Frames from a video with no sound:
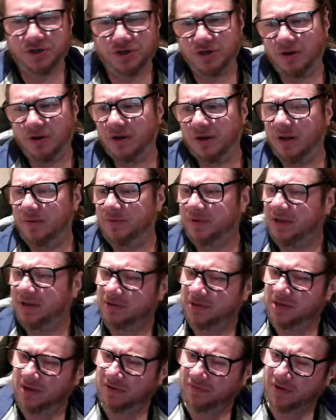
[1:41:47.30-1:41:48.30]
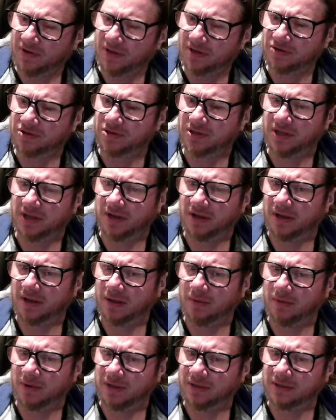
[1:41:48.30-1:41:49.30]
Let me tell you something interesting,
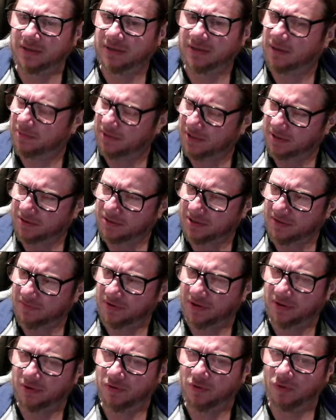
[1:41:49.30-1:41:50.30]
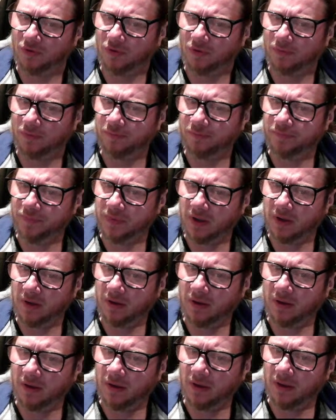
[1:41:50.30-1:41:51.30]
MLS. Let me tell you something cool.
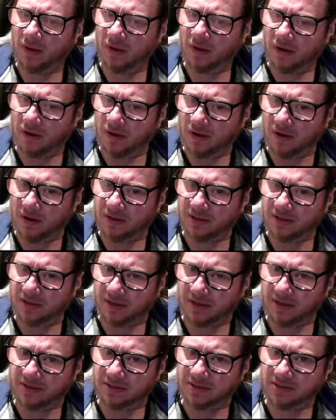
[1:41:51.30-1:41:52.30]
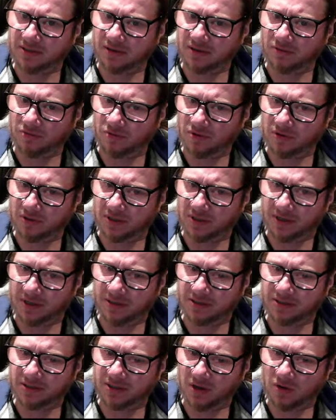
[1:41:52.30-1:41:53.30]
Knight takes, rook
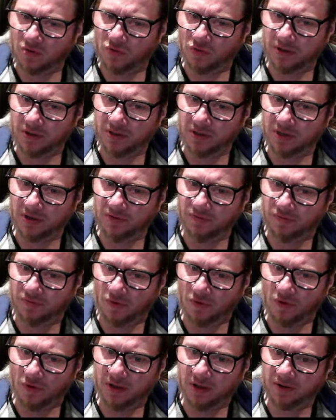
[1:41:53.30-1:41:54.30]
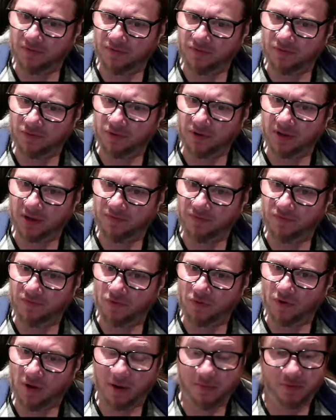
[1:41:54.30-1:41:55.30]
takes, queen d4. If rook
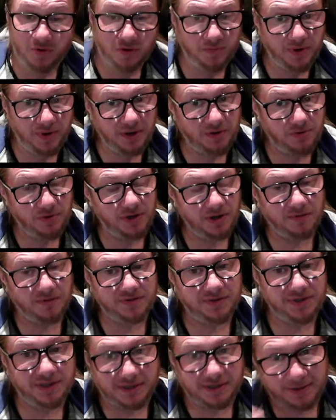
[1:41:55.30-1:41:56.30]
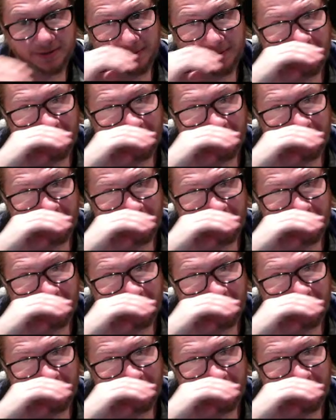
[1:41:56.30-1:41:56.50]
e4, I'm going to play queen f6.